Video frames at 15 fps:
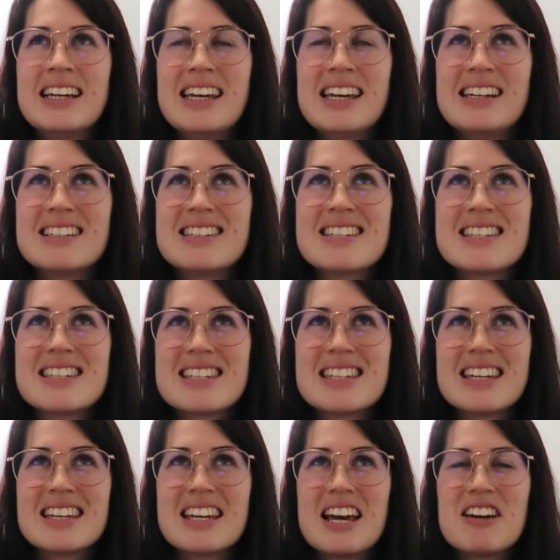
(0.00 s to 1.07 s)
it's
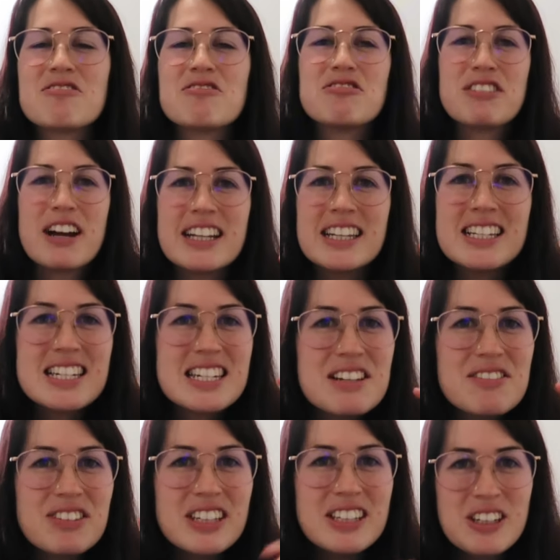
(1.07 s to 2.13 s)

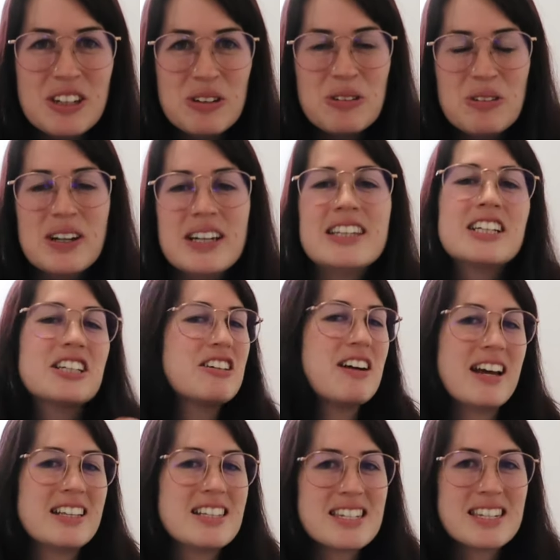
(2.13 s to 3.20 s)
relatively new in the
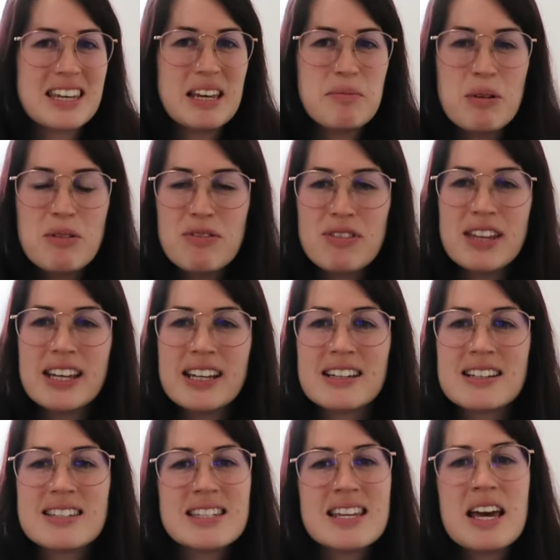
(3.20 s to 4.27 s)
grand scheme of
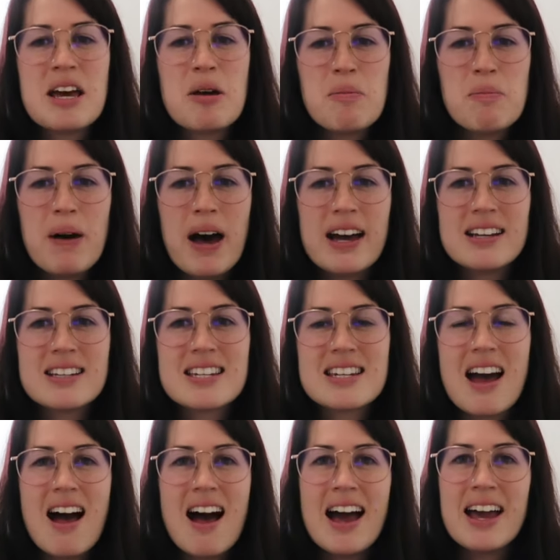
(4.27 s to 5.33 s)
things, but
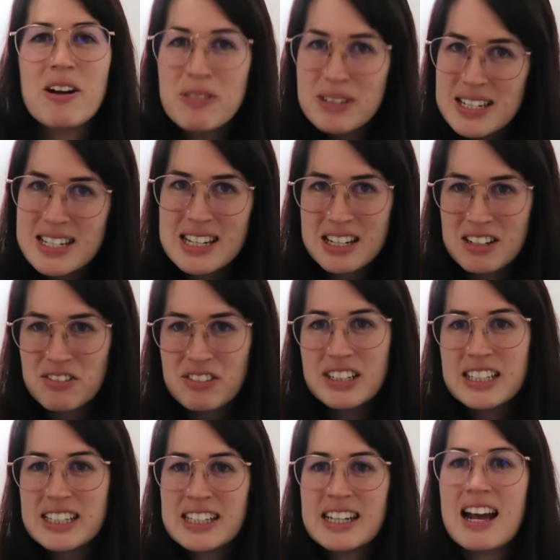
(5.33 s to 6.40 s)
I only started
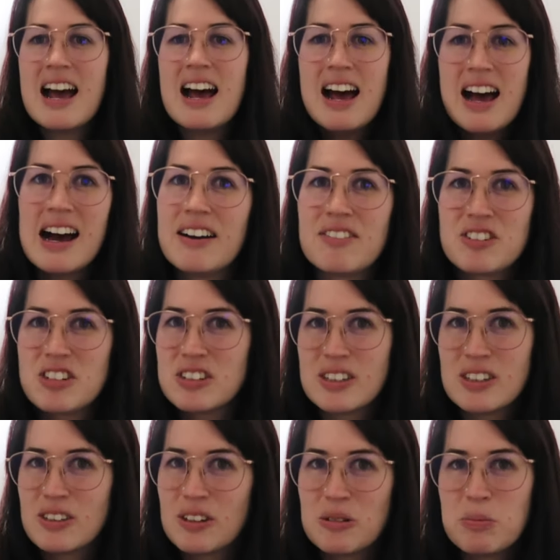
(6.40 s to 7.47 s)
reading it after
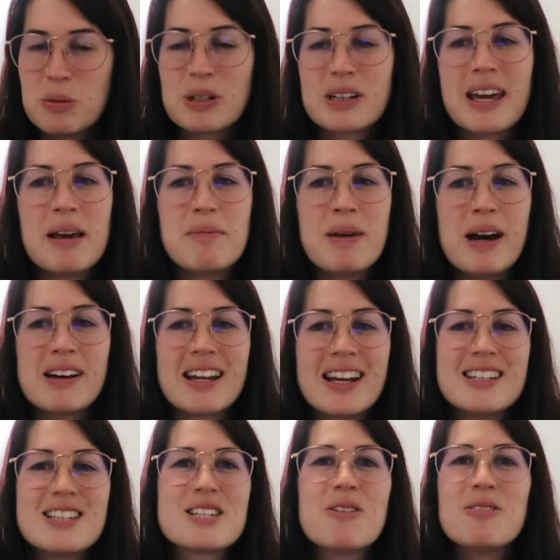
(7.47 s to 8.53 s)
the third book came out.
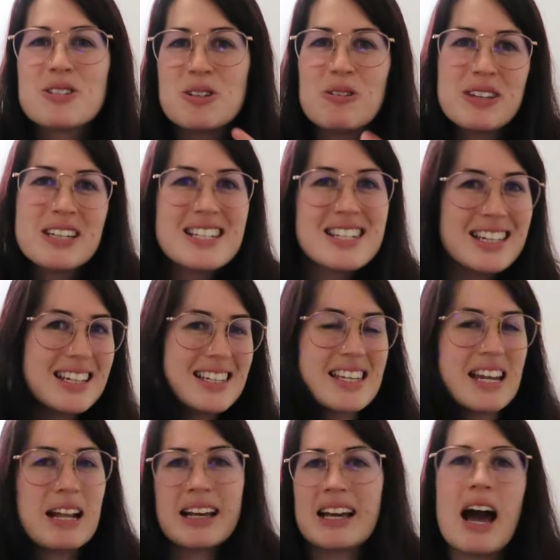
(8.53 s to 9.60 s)
And so it's all these things
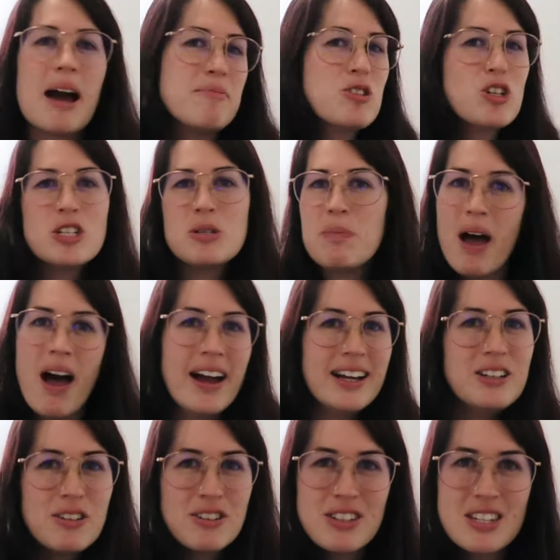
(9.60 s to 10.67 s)
that are like, I'm just
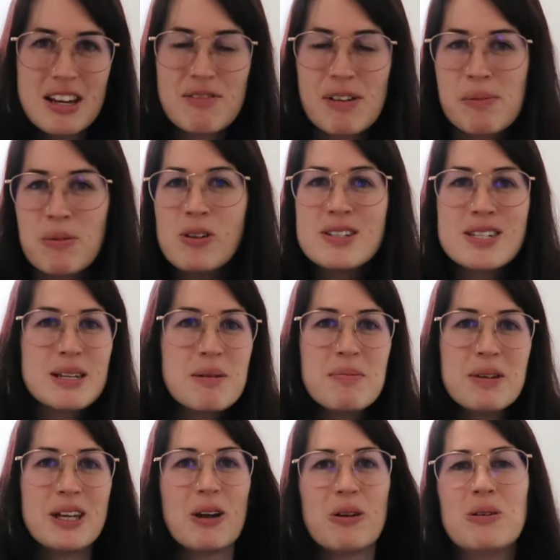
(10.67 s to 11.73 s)
behind old stuff. I'm not
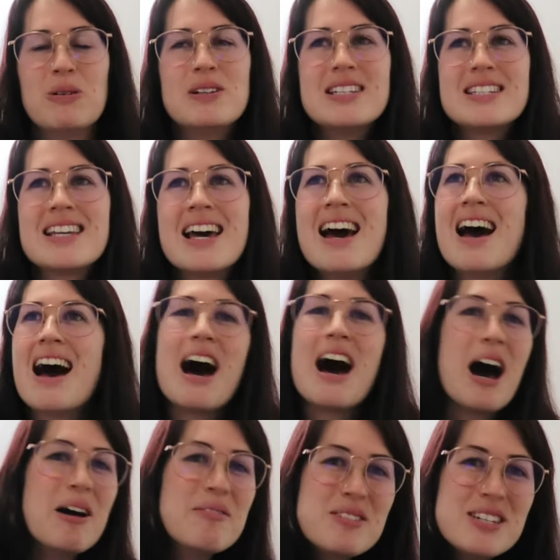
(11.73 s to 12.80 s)
somebody who is
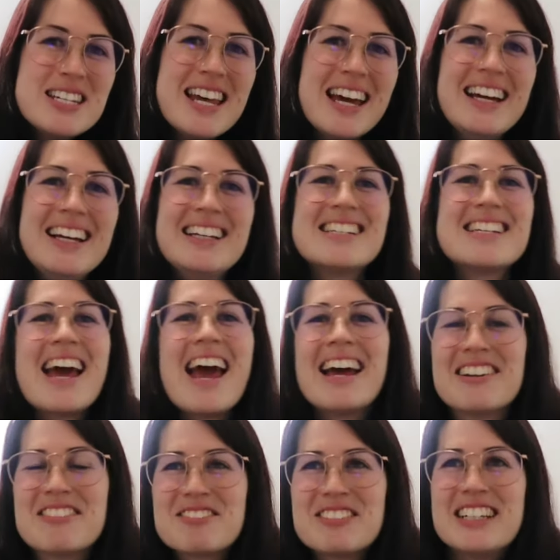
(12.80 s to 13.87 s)
up to date
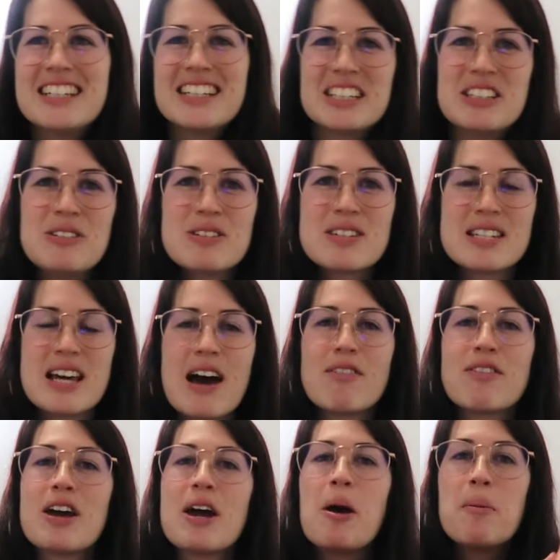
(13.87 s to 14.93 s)
and reading new
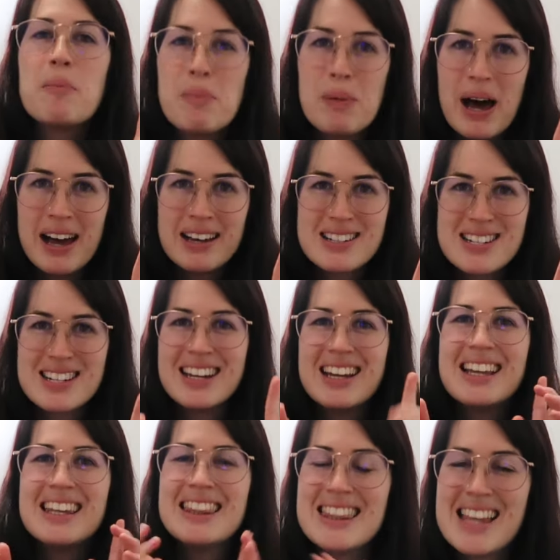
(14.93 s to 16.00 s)
stuff. But
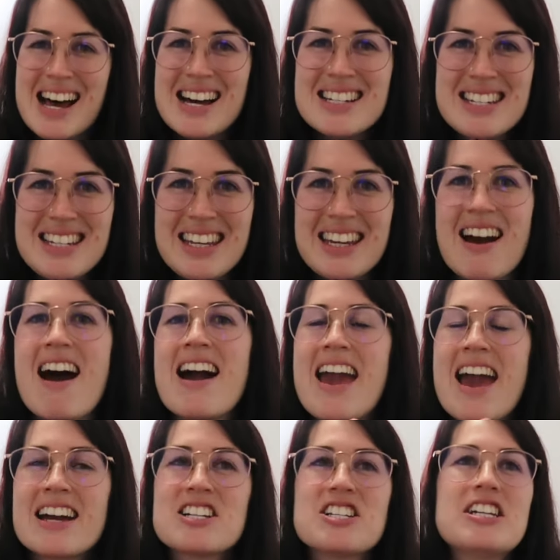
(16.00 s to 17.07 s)
last year I
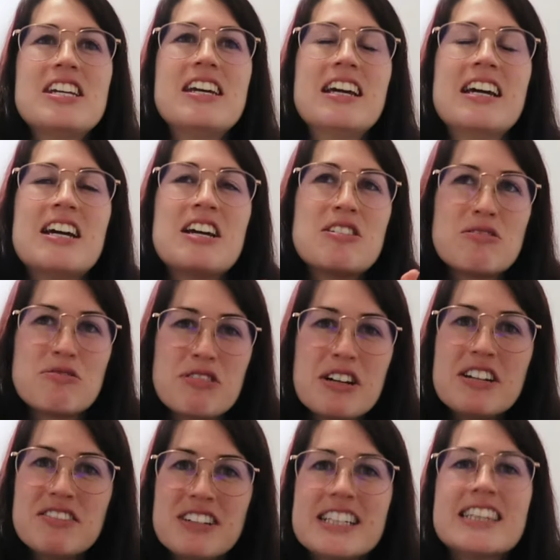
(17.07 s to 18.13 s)
actually
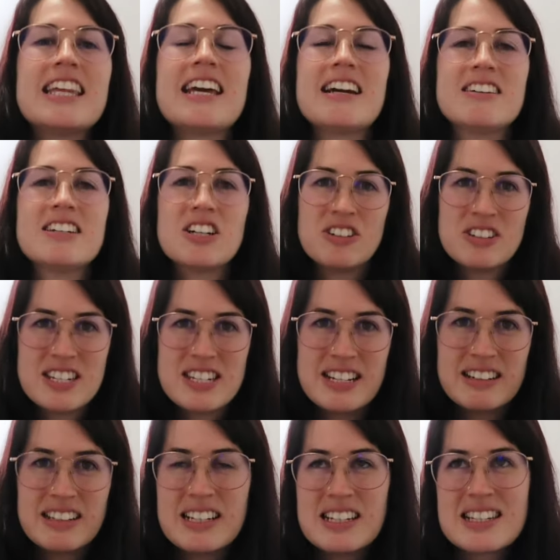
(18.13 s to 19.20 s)
reread the Aragon
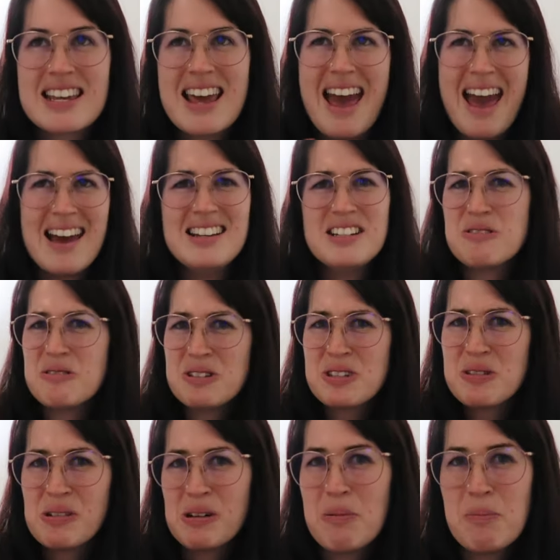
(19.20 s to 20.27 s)
series and
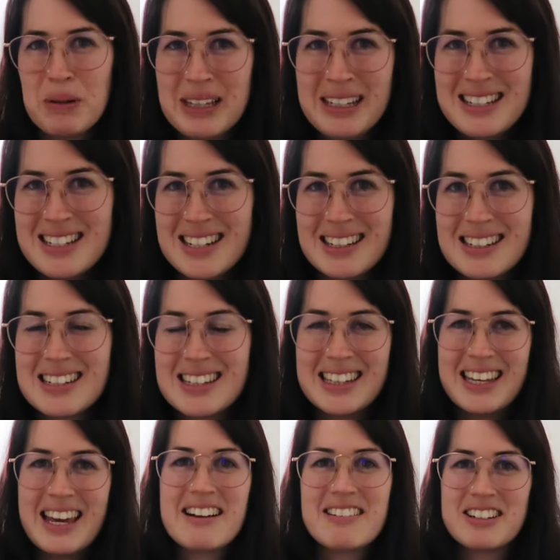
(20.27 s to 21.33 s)
also completed
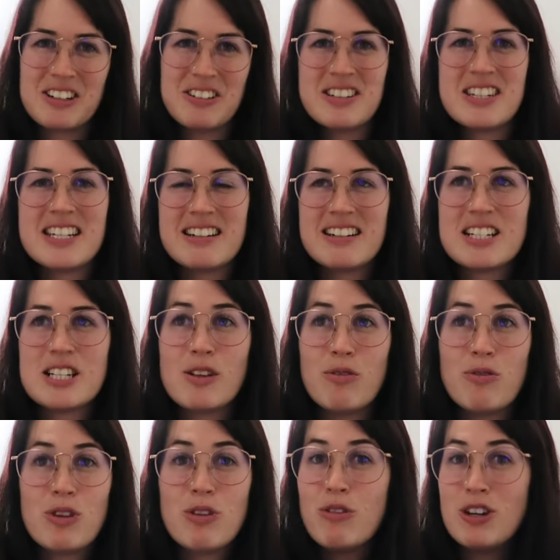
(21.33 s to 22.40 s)
the Aragon series
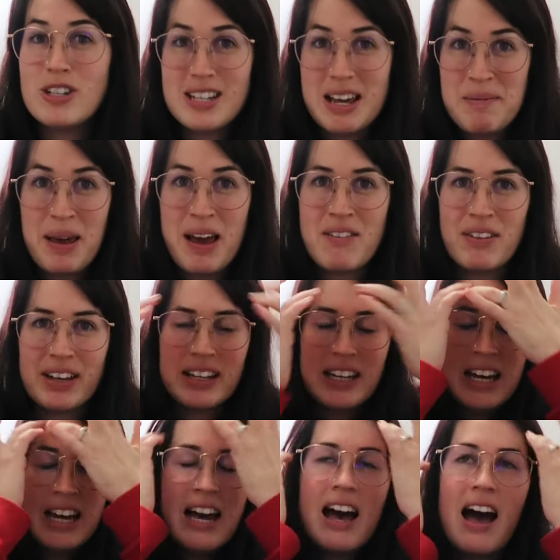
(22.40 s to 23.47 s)
for the first time ever.
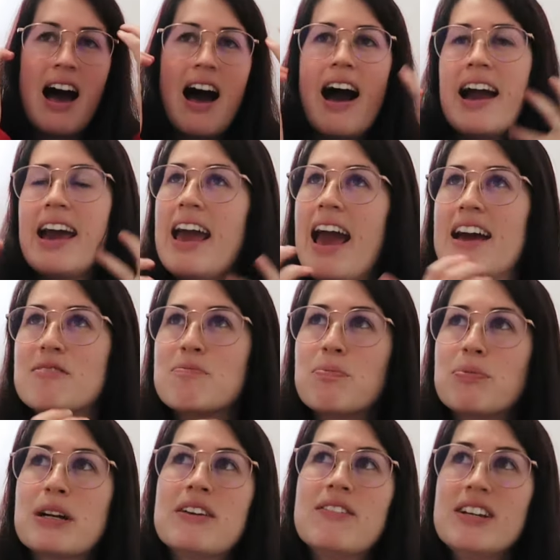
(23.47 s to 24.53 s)
I had
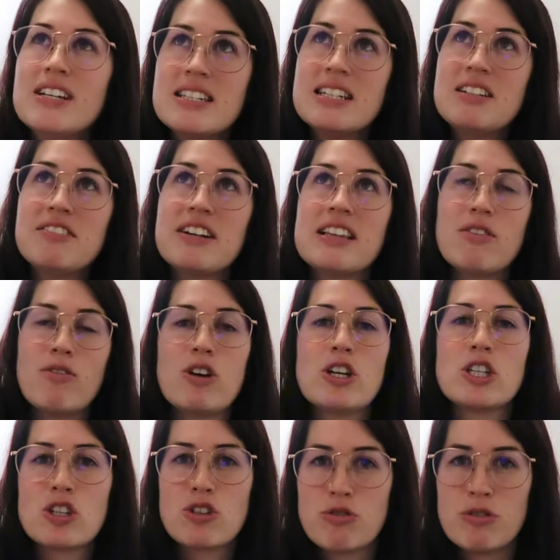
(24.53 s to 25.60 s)
previously read the
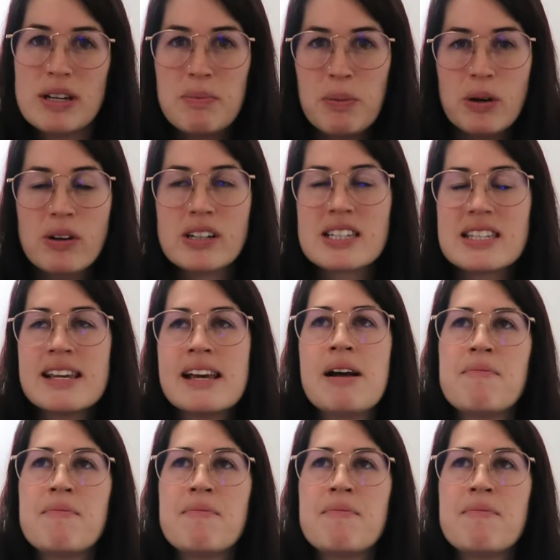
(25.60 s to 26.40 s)
first three books,